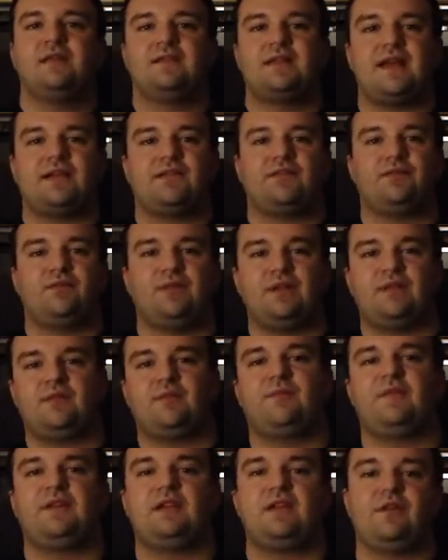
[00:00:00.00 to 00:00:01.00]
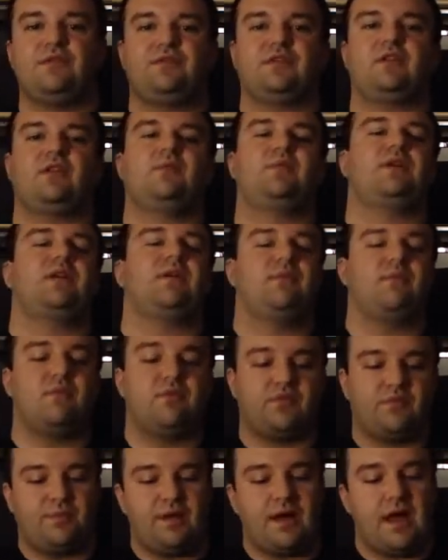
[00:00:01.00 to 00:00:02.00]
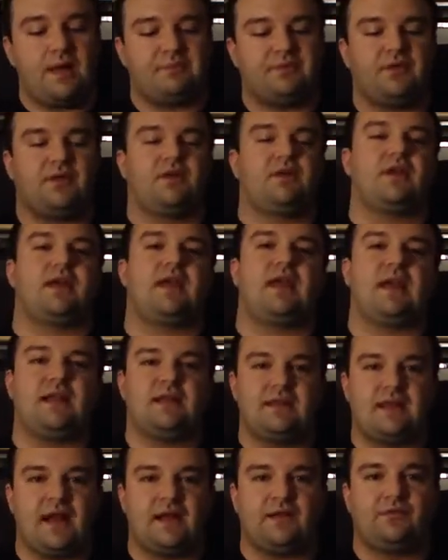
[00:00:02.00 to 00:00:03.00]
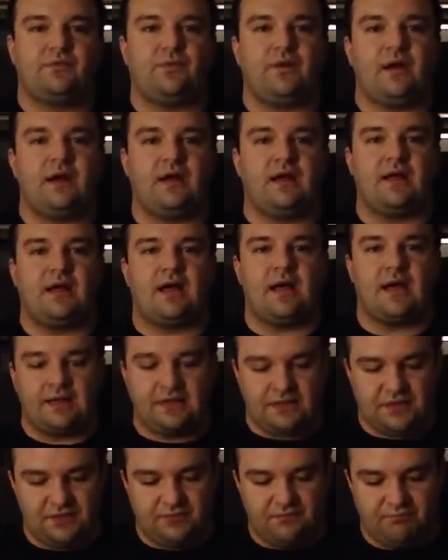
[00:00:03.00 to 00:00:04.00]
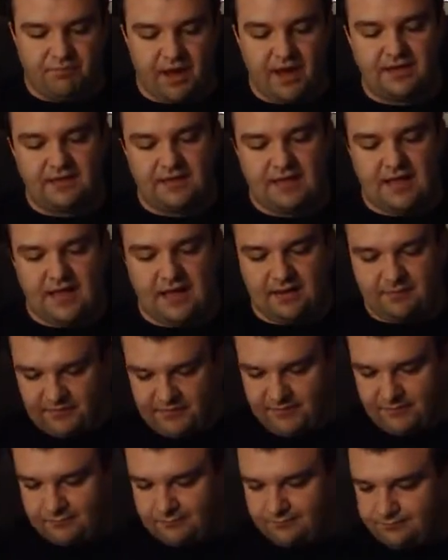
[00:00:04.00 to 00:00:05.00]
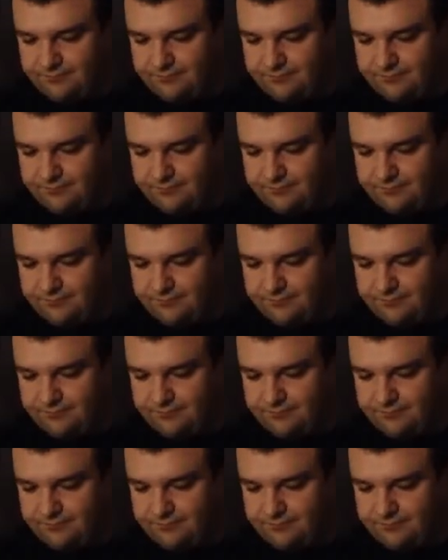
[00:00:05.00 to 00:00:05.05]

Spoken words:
That's the way that the videos are going to become the most popular, and that's why I buy the games.